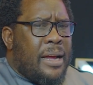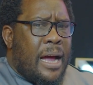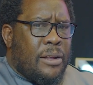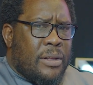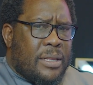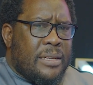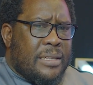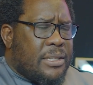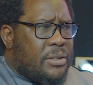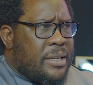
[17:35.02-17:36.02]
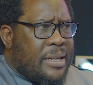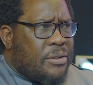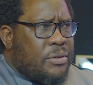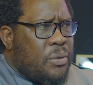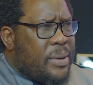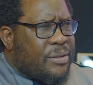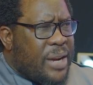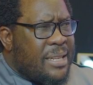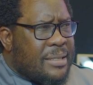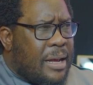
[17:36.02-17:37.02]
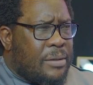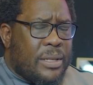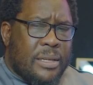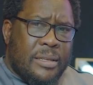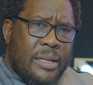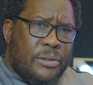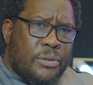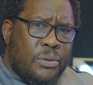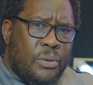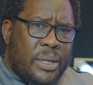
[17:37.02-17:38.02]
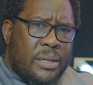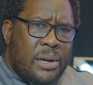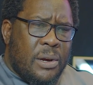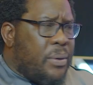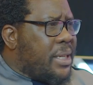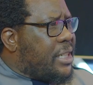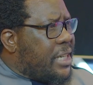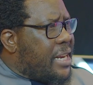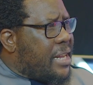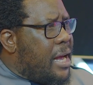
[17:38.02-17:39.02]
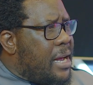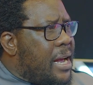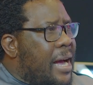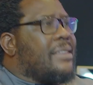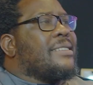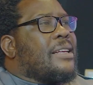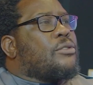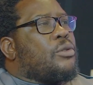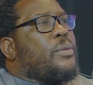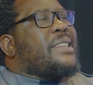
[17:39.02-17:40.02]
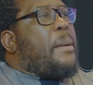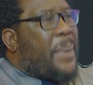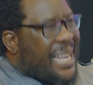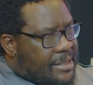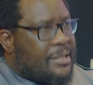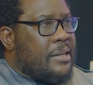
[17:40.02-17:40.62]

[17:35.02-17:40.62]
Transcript: don't think it had to do with race. I don't think it had to do with gender. I think it had to do with the person.